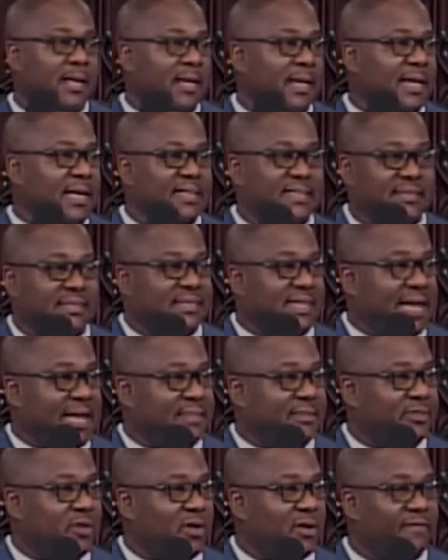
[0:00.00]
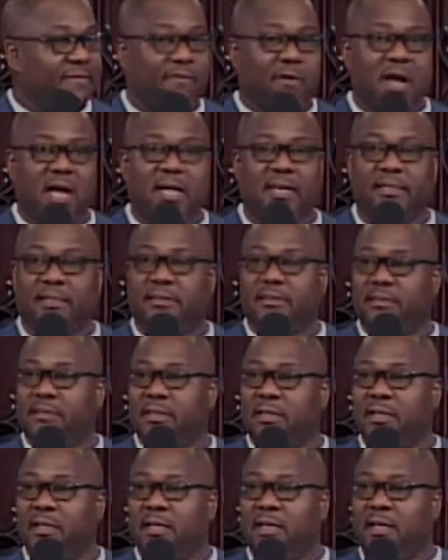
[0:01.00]
He just snatched all the fries.
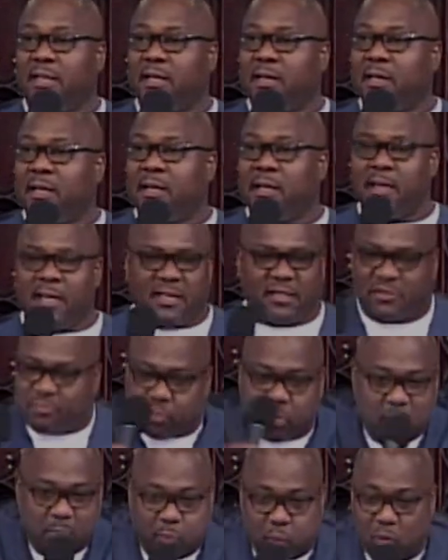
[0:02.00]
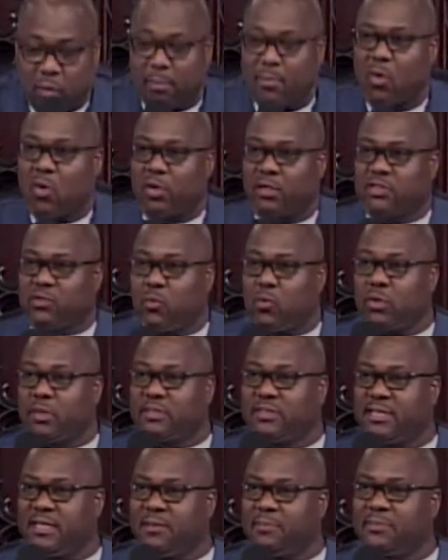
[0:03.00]
He just pulled them all
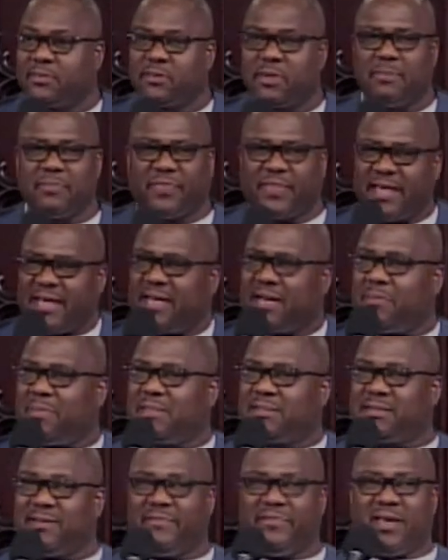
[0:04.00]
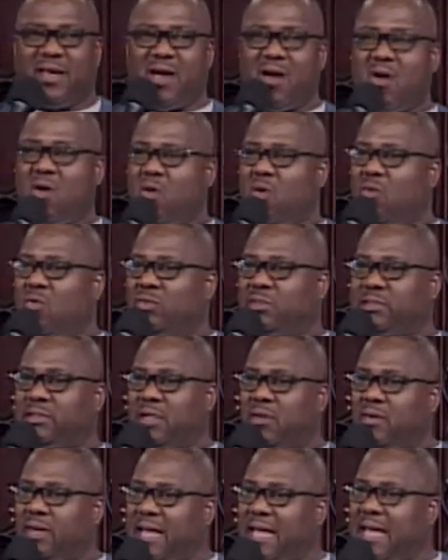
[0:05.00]
towards him. So I'm thinking to myself, yo,
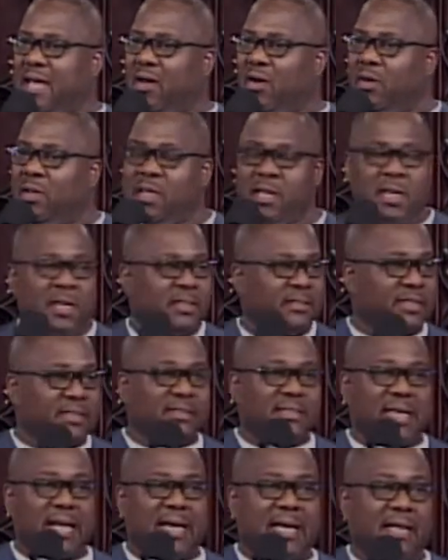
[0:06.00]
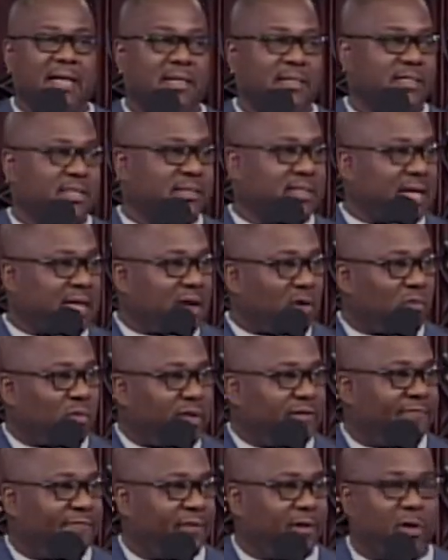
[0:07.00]
slow down. Just like a
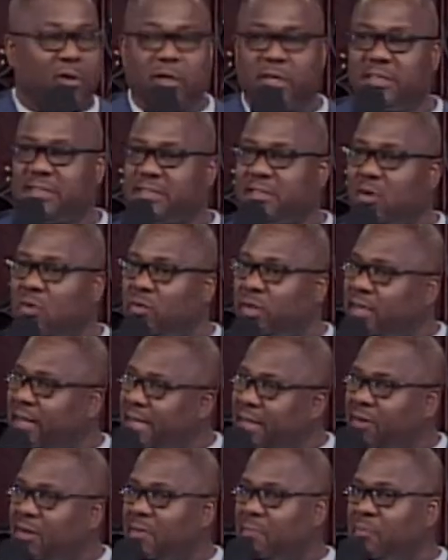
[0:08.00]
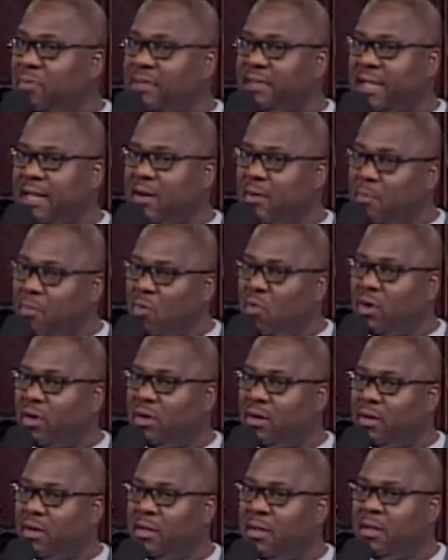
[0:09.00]
refill on a soda, they're going to put down more.